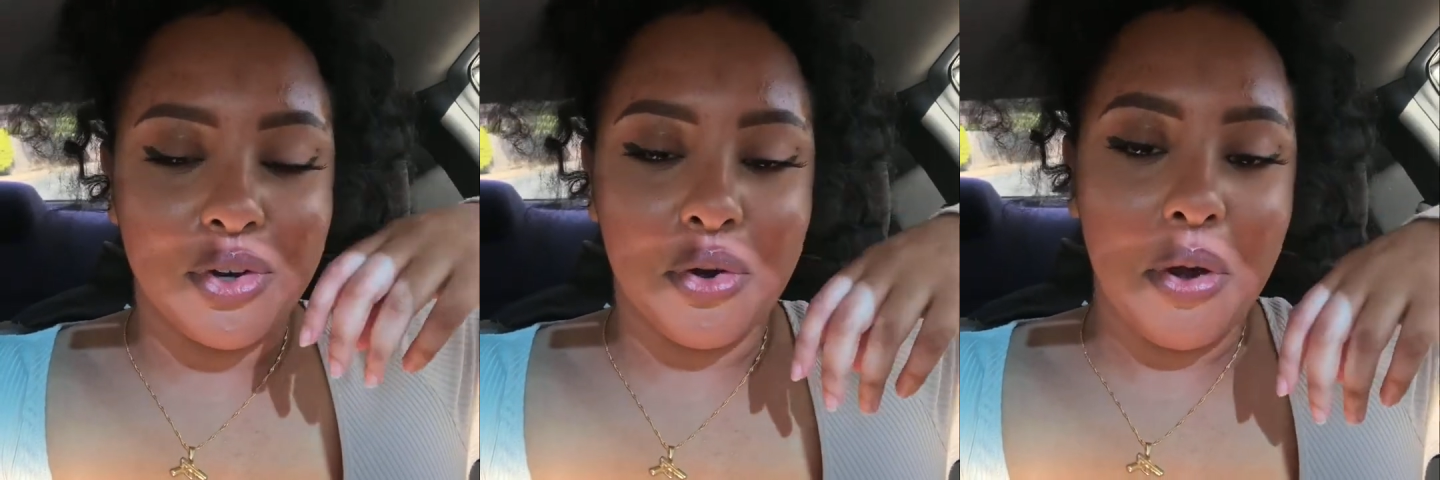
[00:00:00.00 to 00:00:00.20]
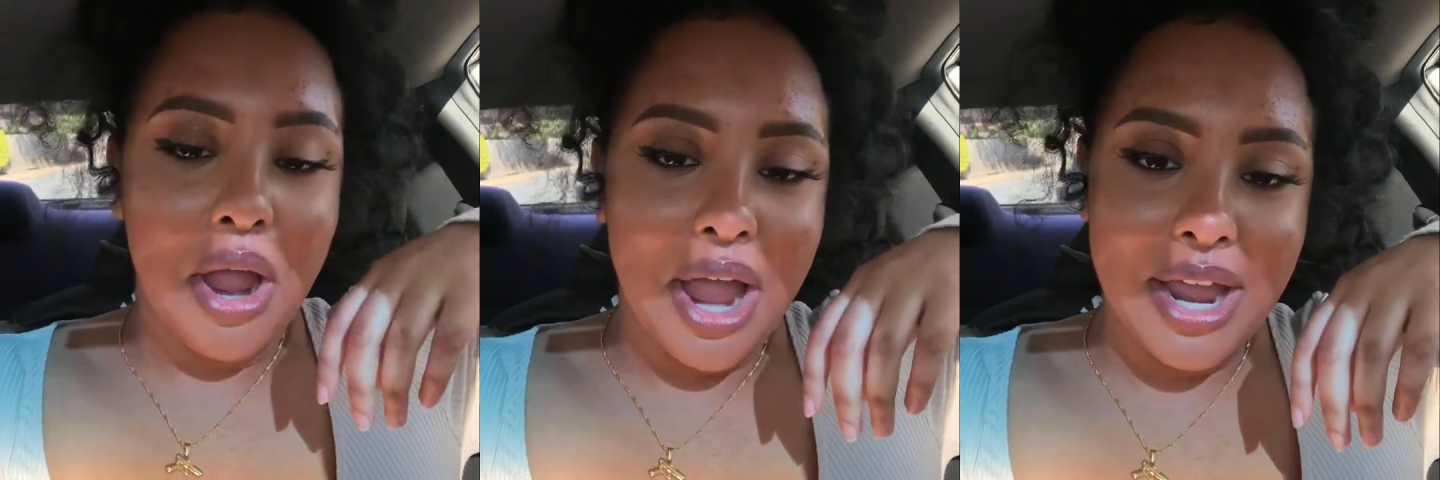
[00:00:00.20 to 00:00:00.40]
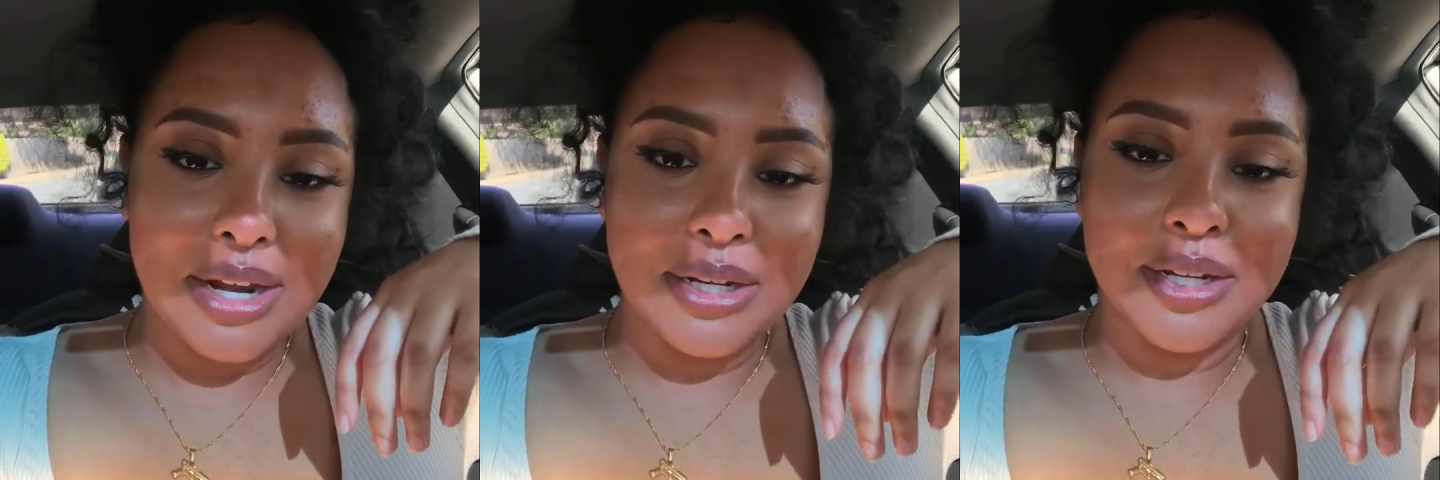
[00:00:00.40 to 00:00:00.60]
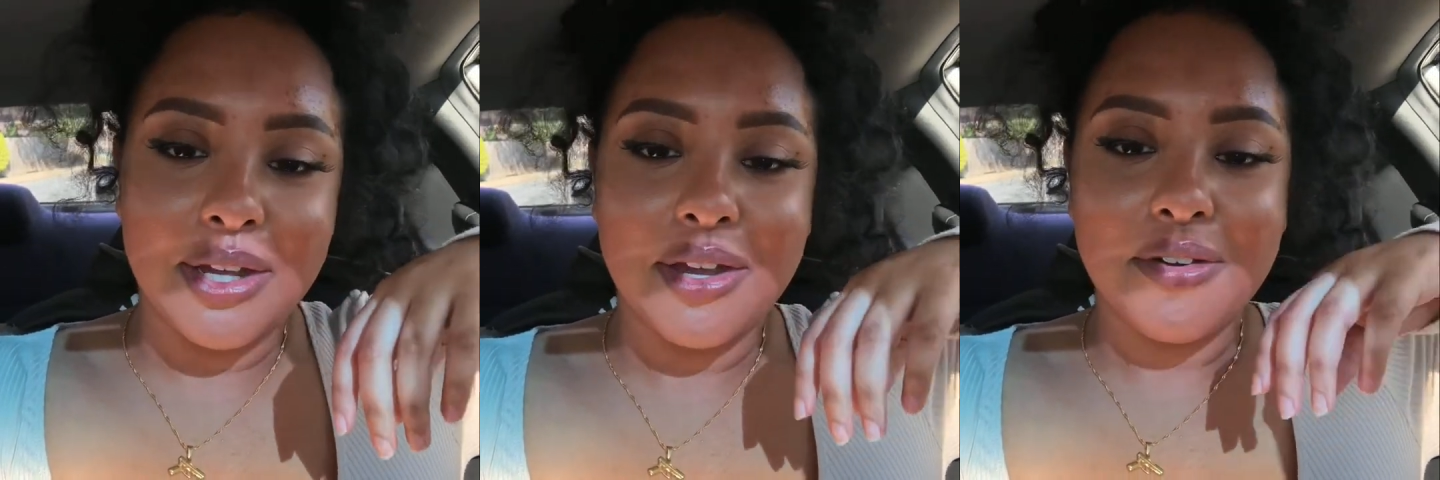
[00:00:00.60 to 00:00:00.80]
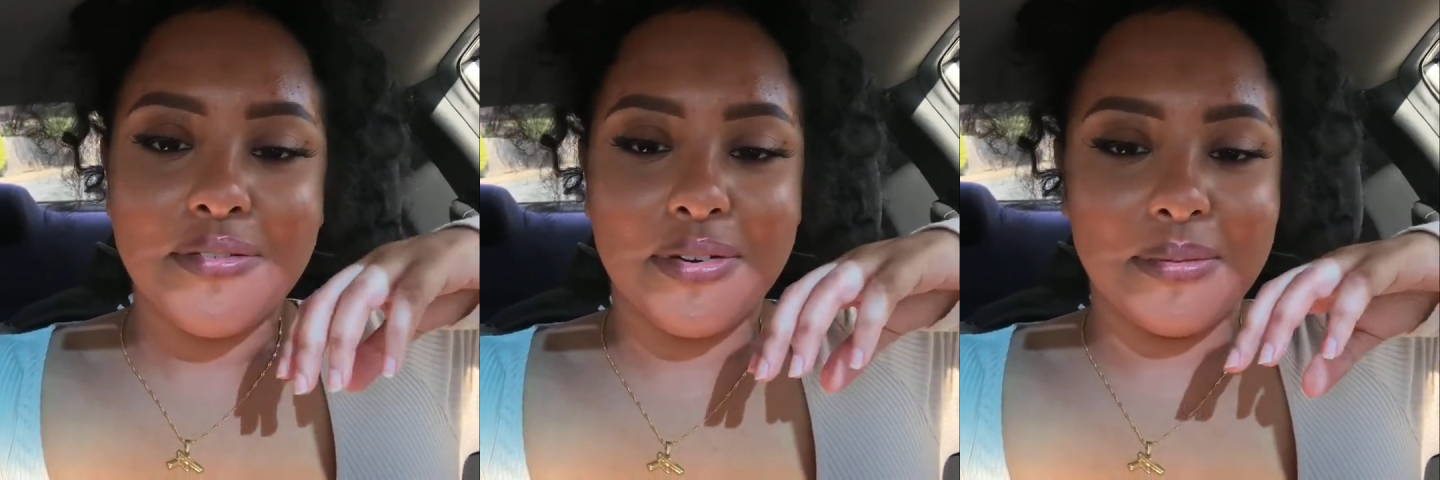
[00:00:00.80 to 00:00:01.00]
cried
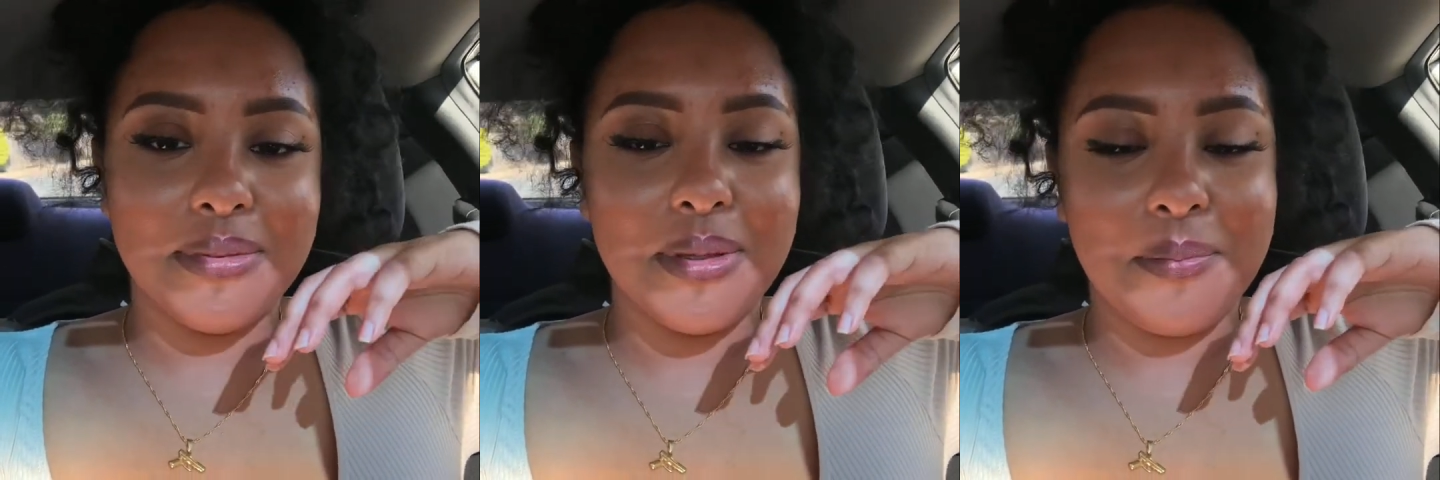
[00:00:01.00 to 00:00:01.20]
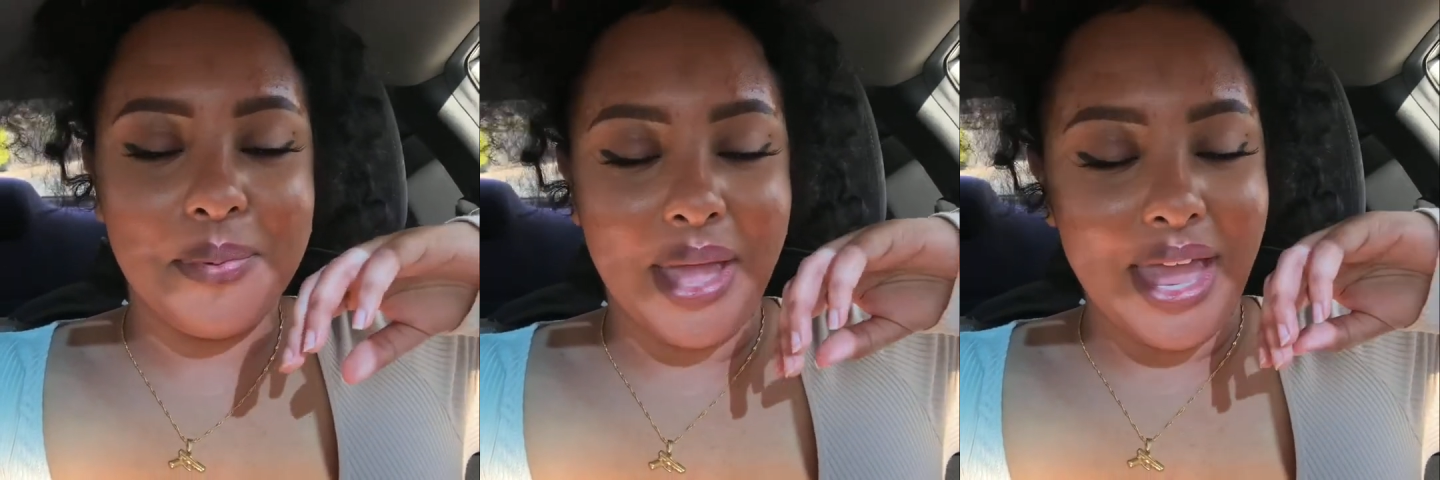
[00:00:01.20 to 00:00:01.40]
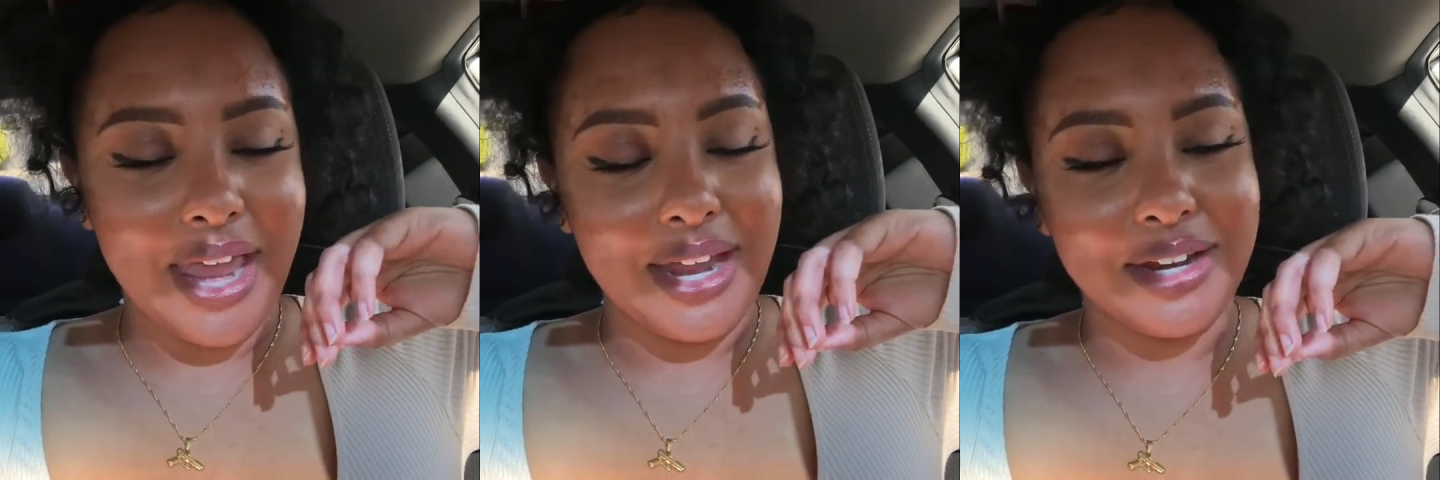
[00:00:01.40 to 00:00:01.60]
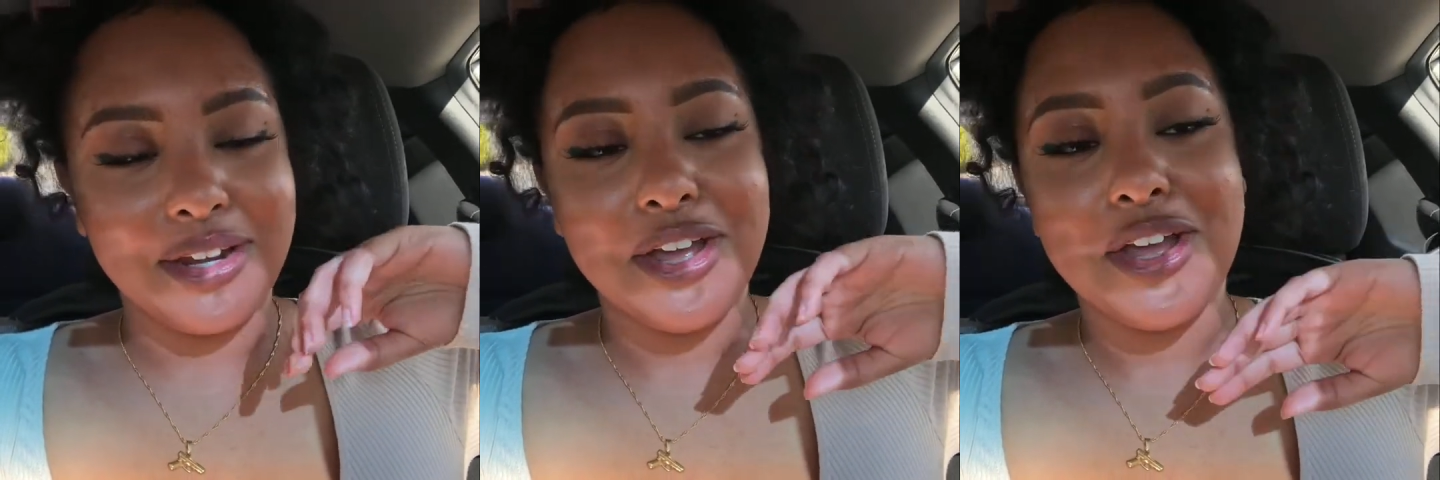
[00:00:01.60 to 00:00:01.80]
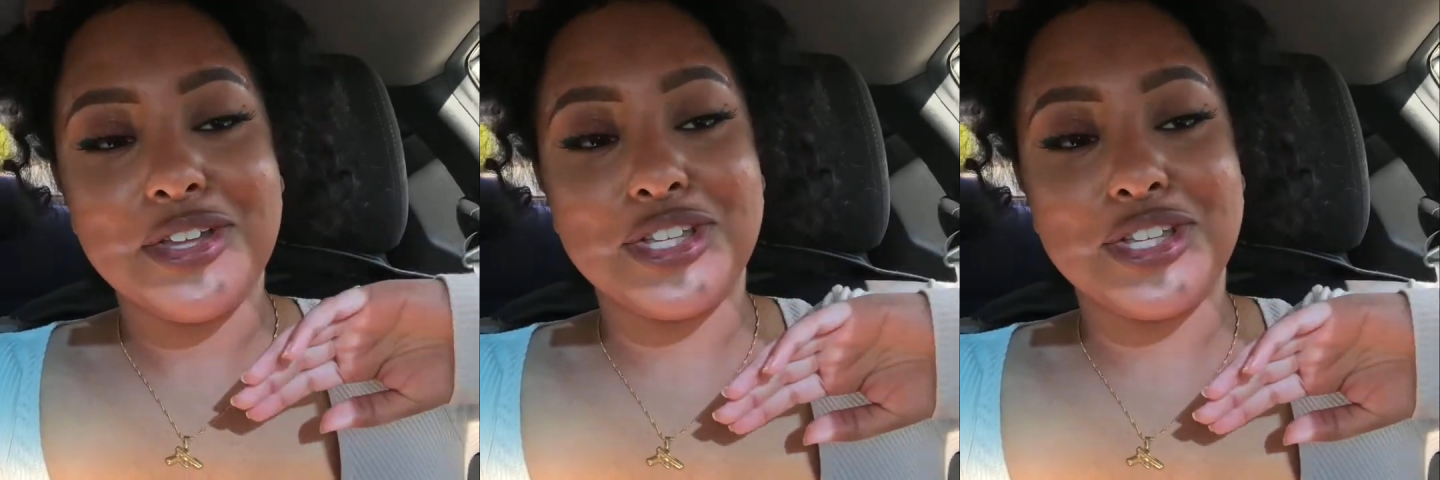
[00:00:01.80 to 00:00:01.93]
from the pain.